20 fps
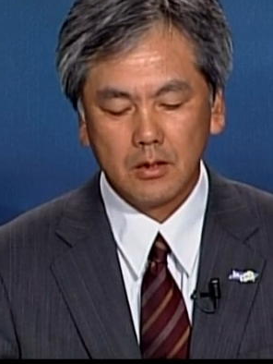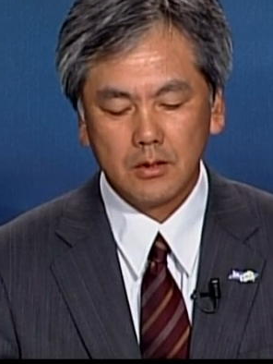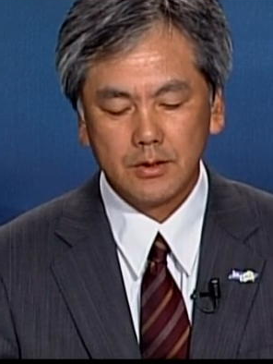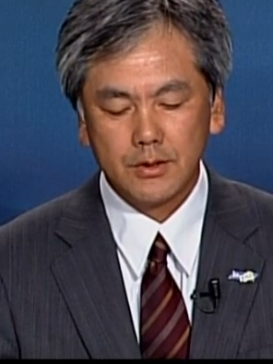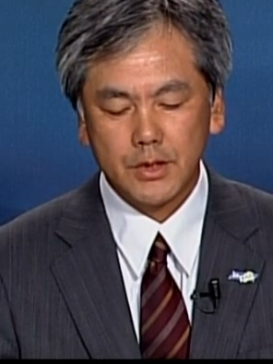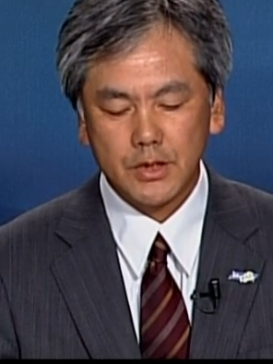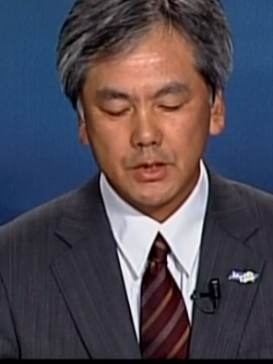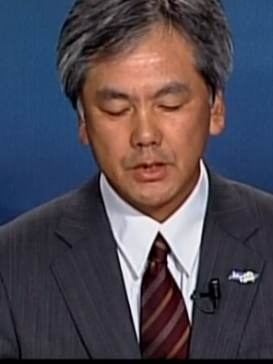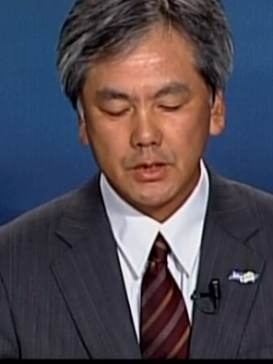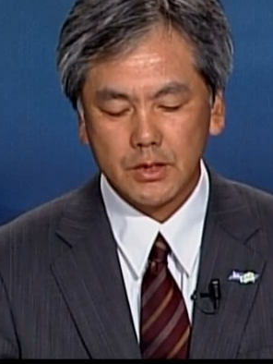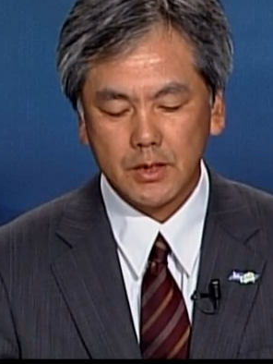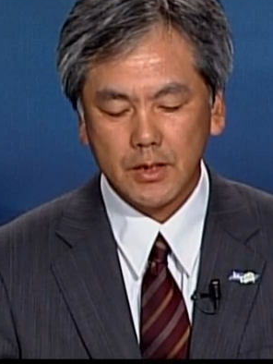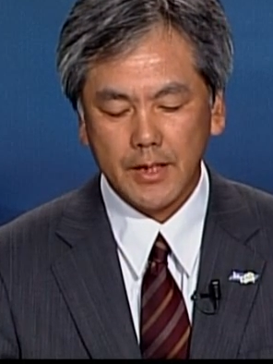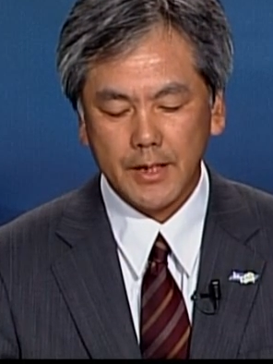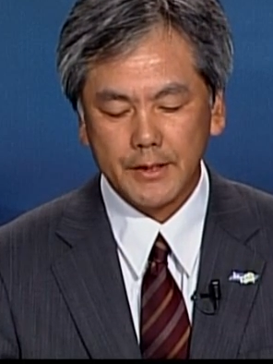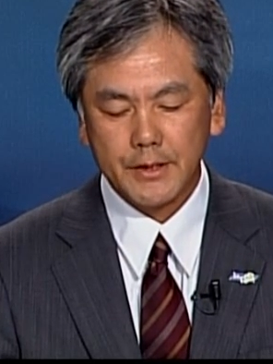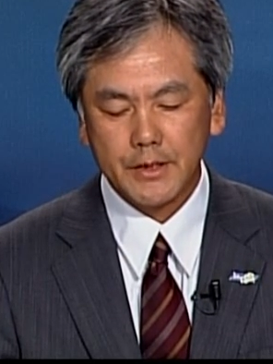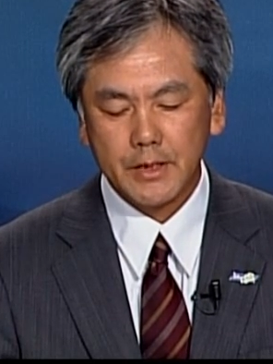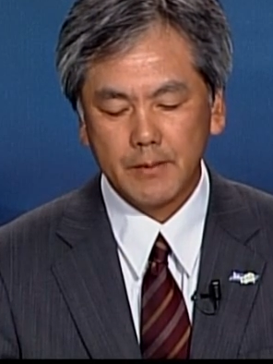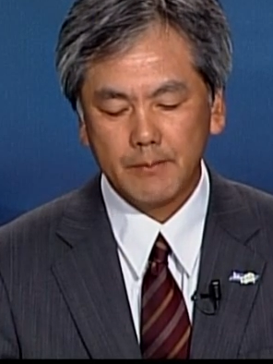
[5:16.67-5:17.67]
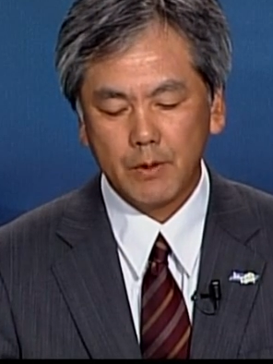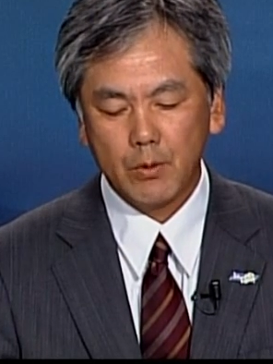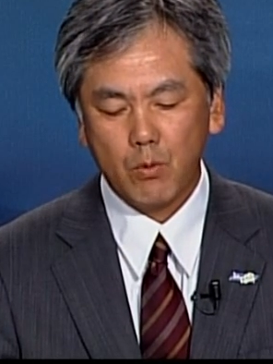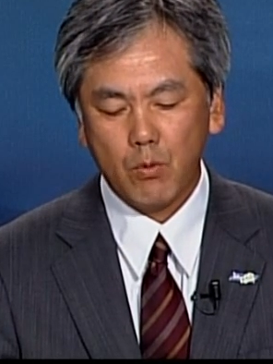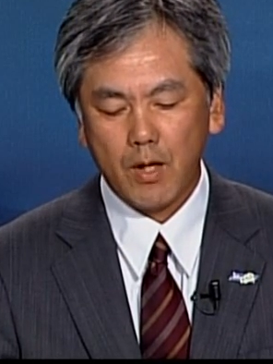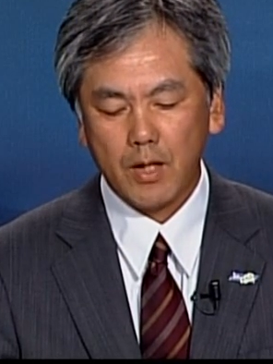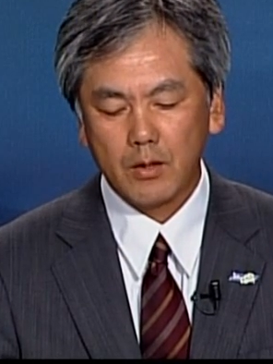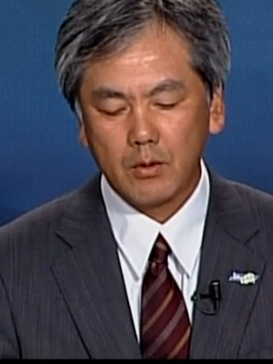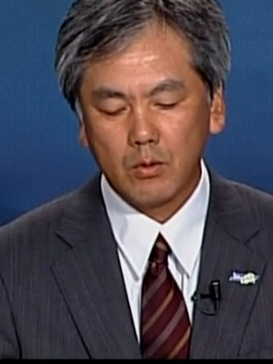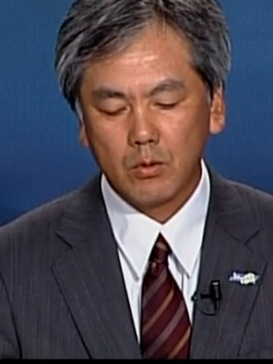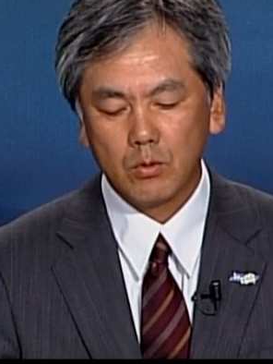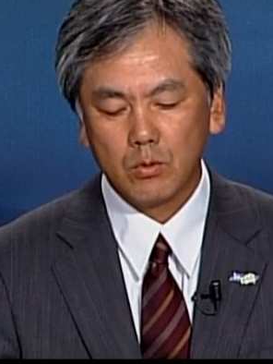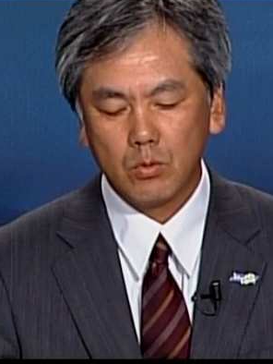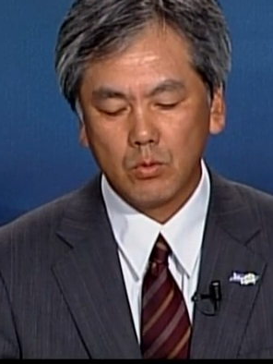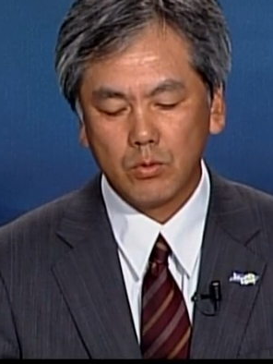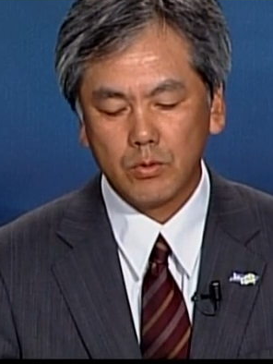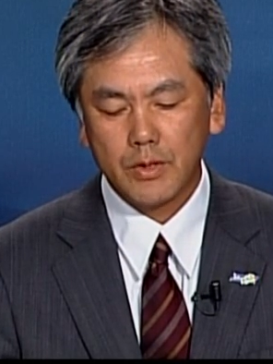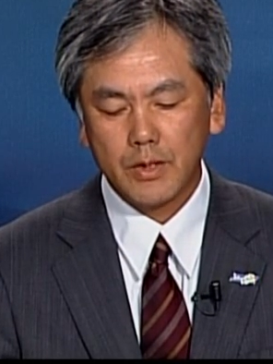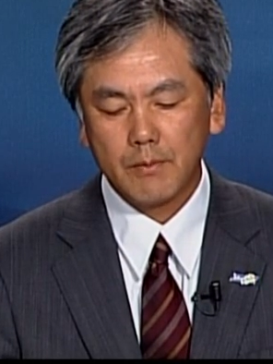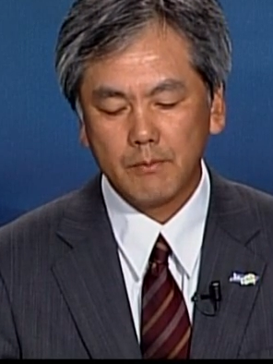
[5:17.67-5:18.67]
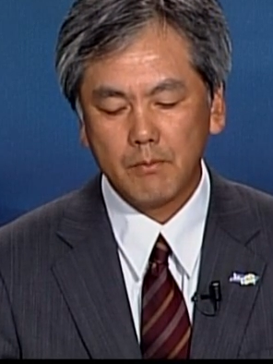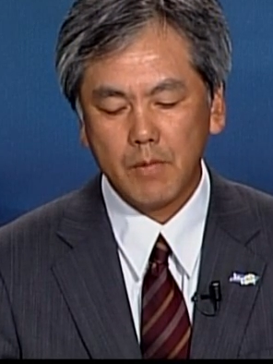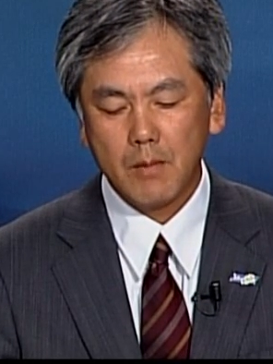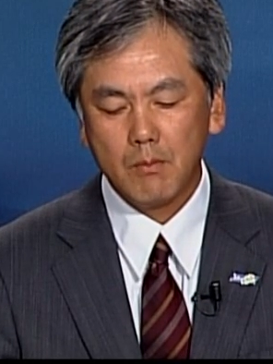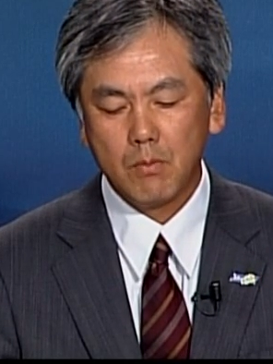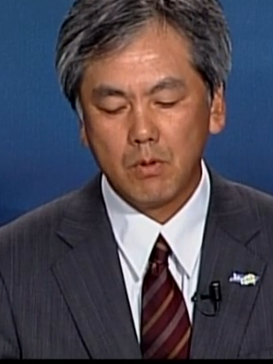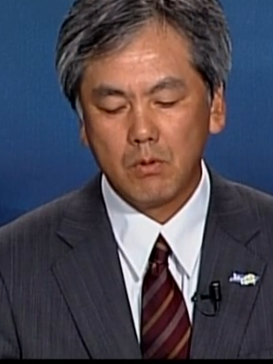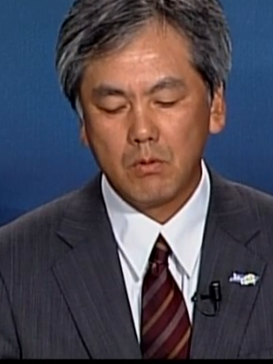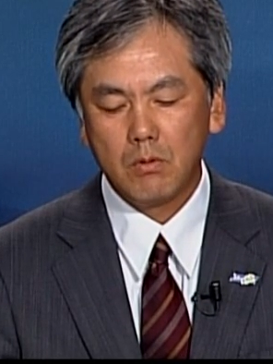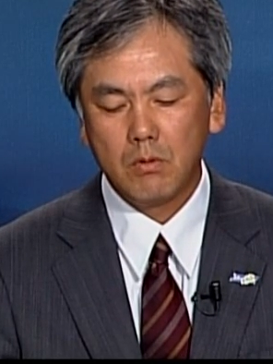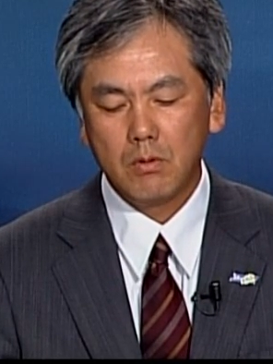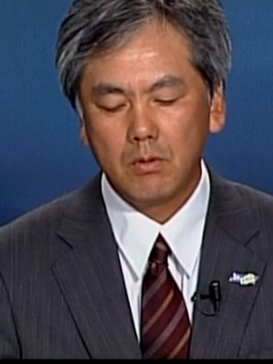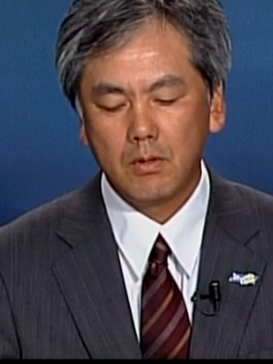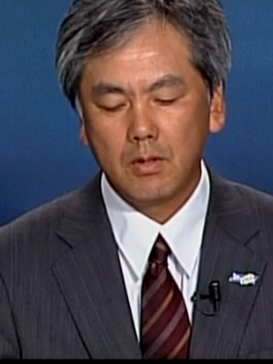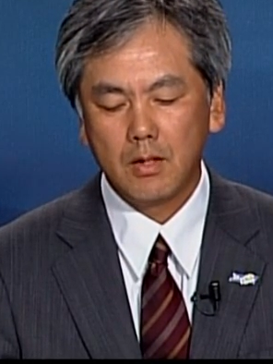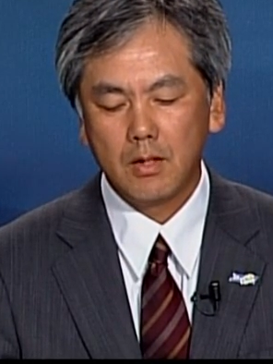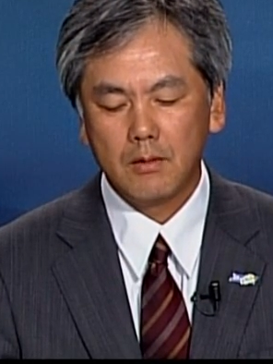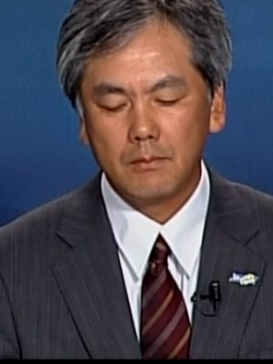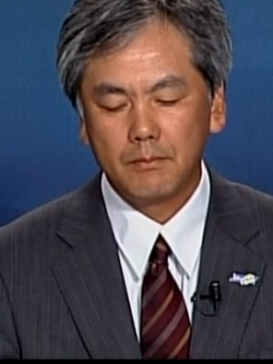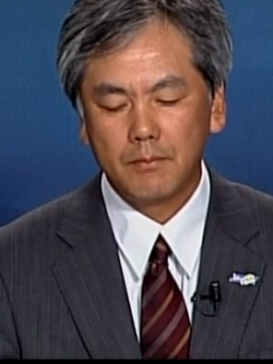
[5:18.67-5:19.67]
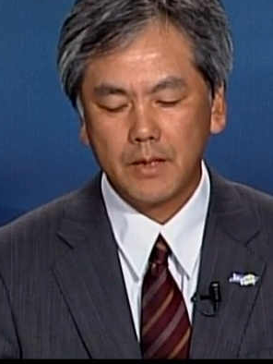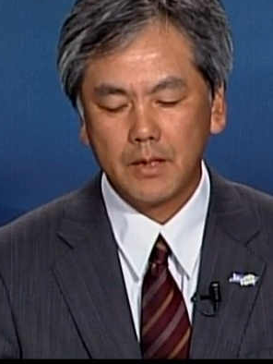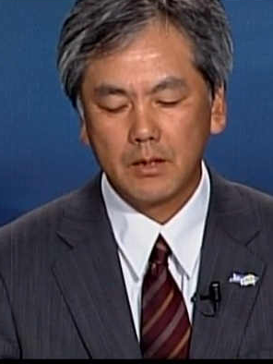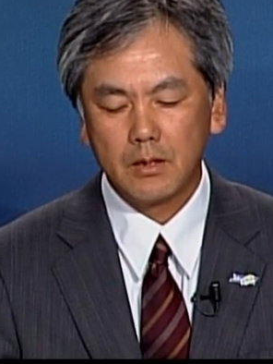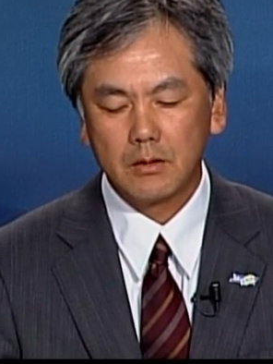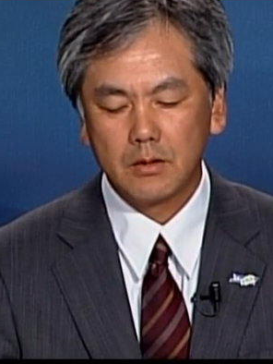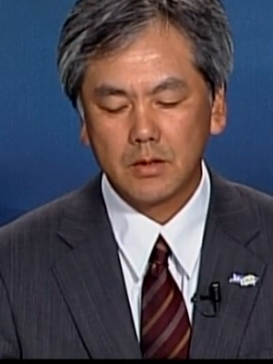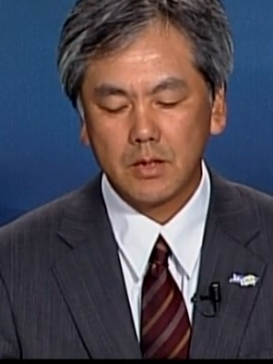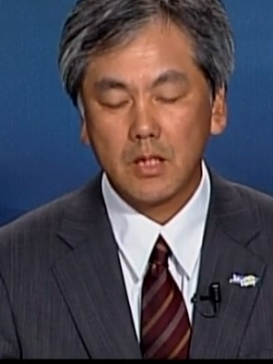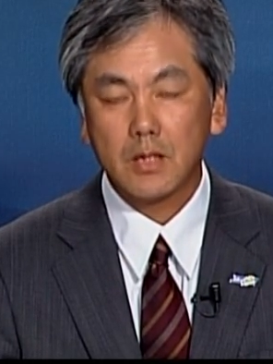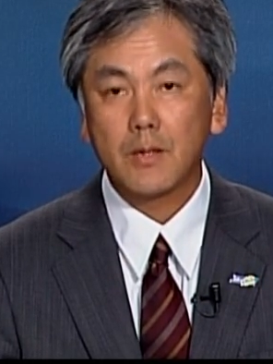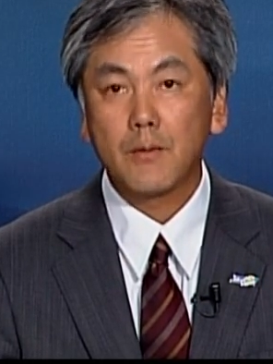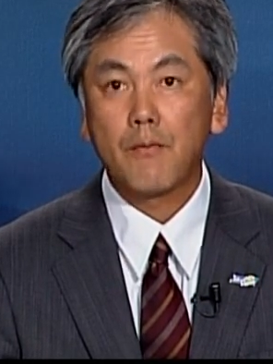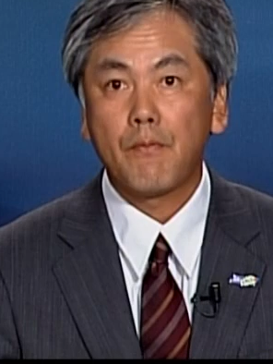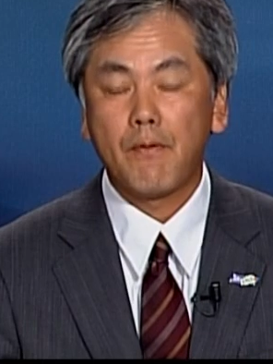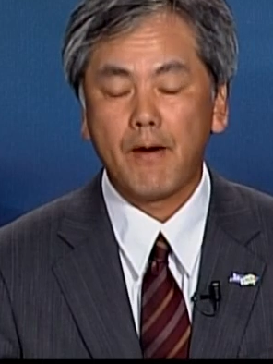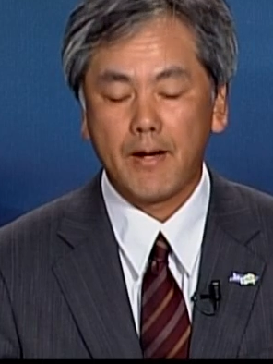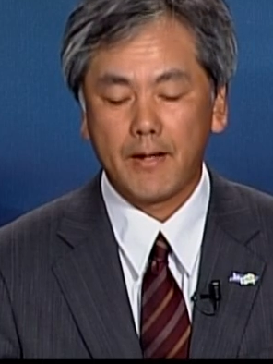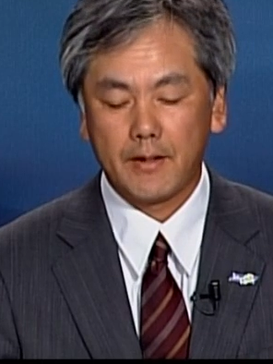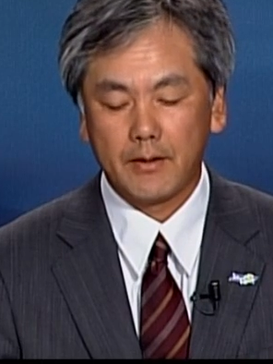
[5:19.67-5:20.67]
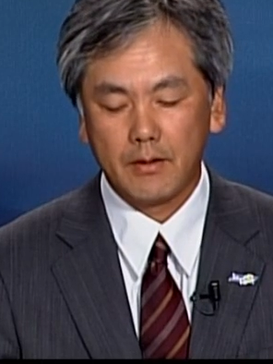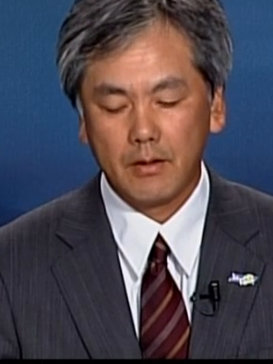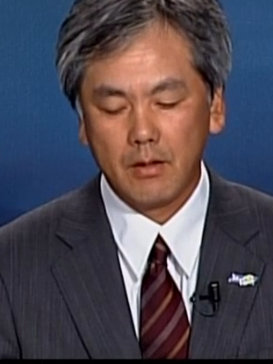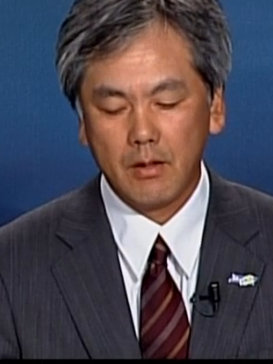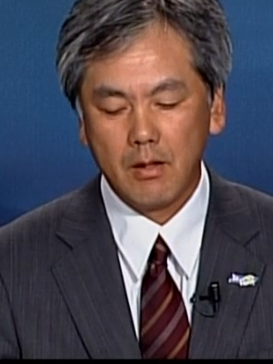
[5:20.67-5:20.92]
JAXA HTV flight control team members have been certified